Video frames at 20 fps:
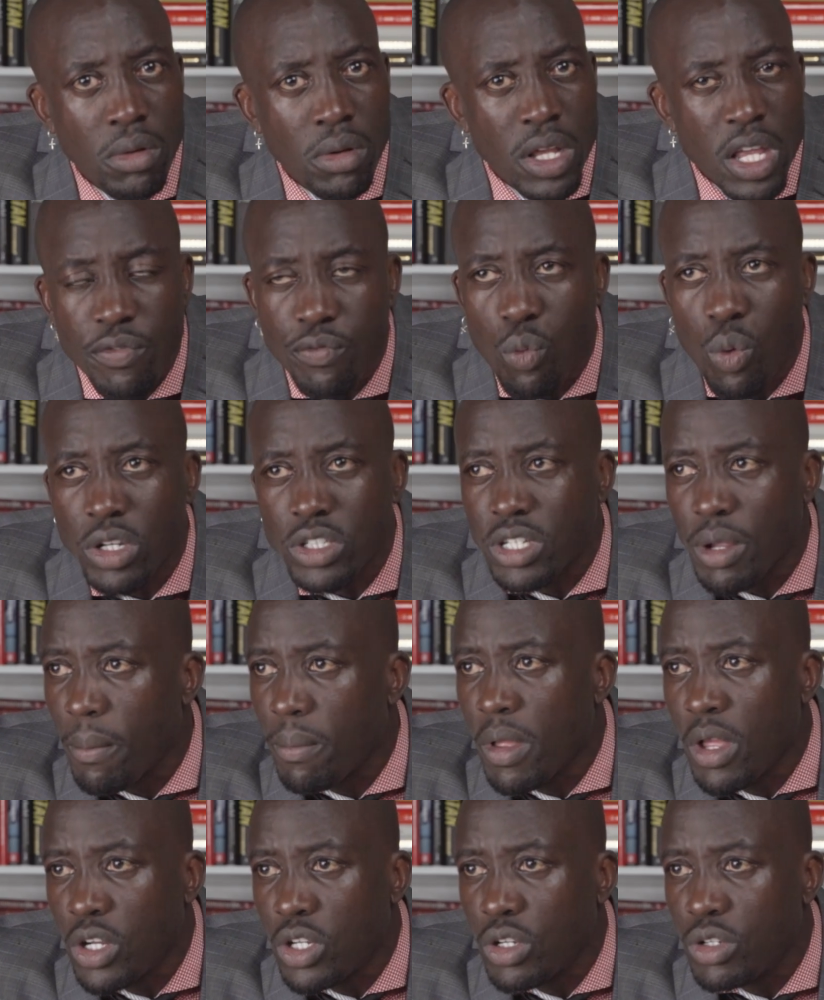If I want to
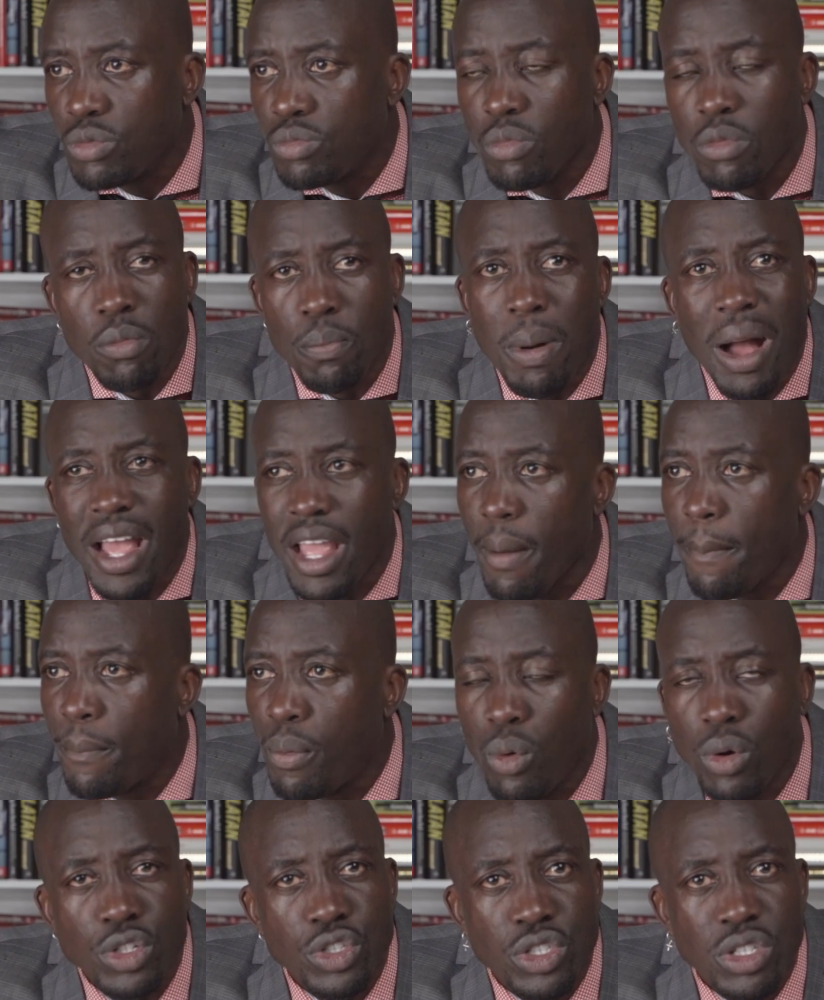buy a
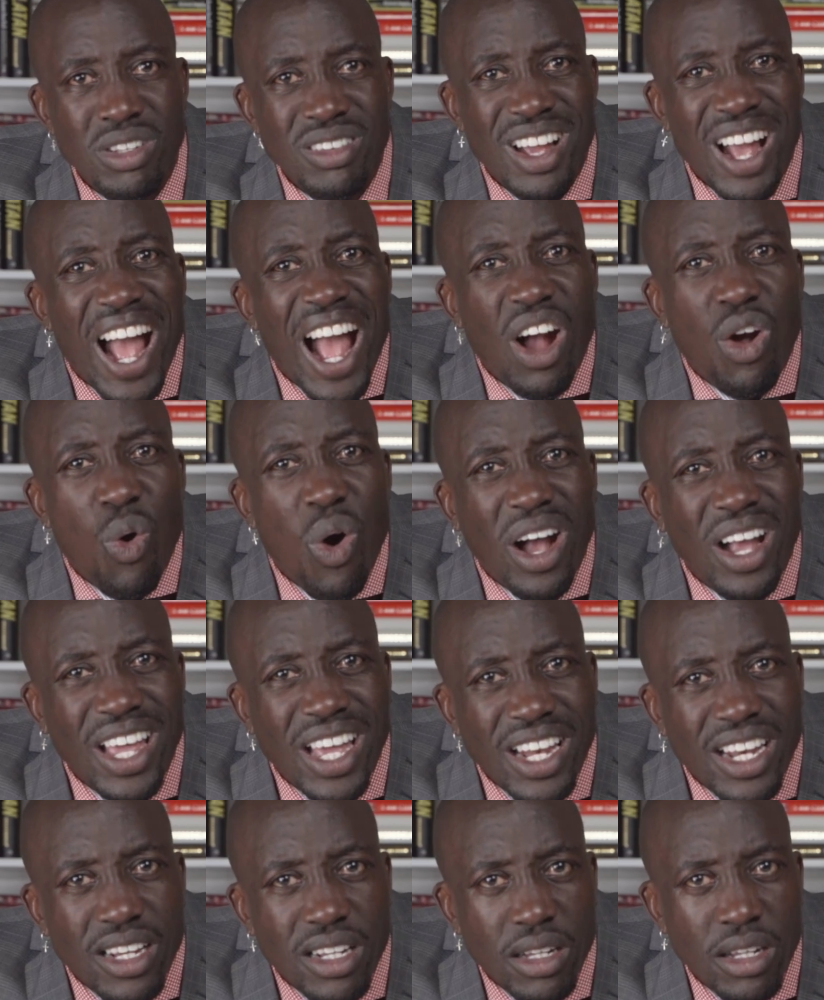Porsche, I go and
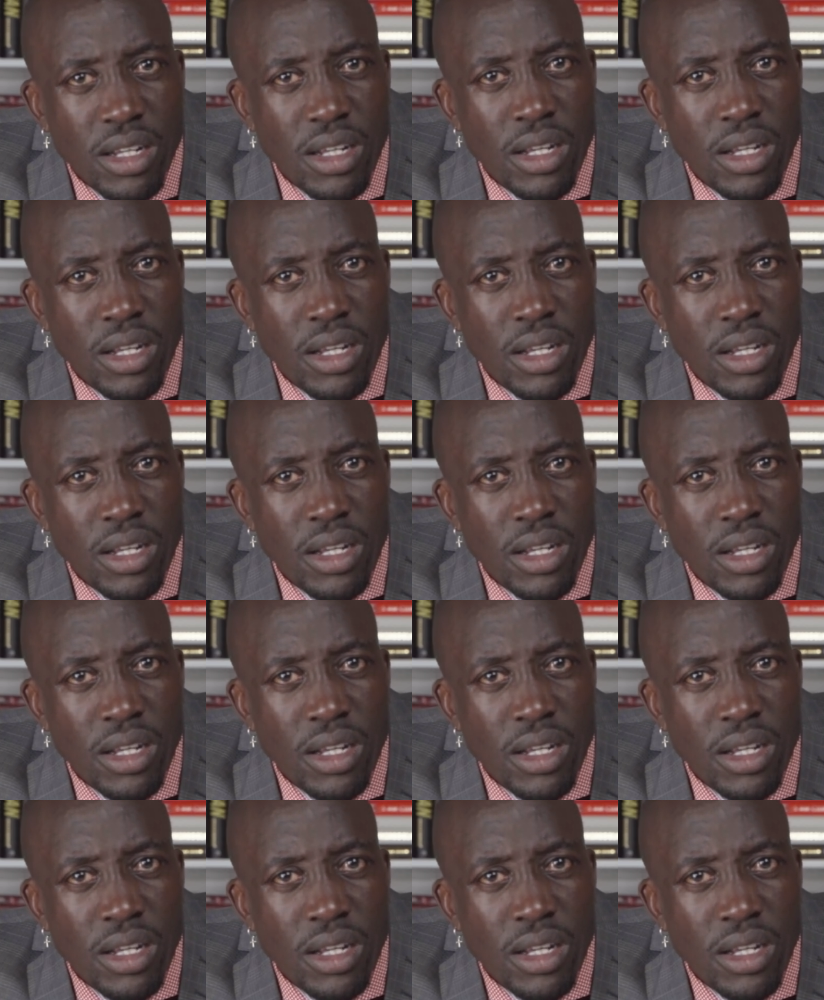get it.